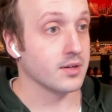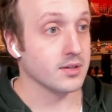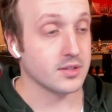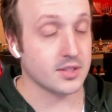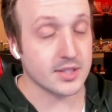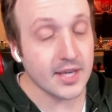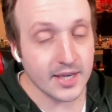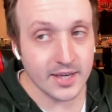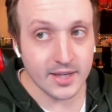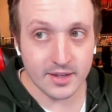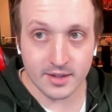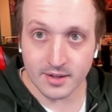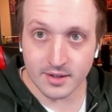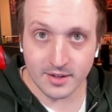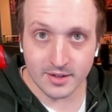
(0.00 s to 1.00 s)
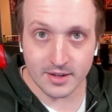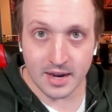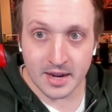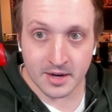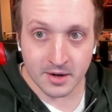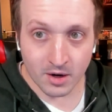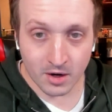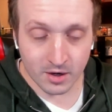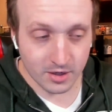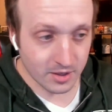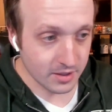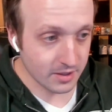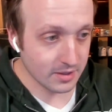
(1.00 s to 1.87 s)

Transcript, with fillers: seeing Einar,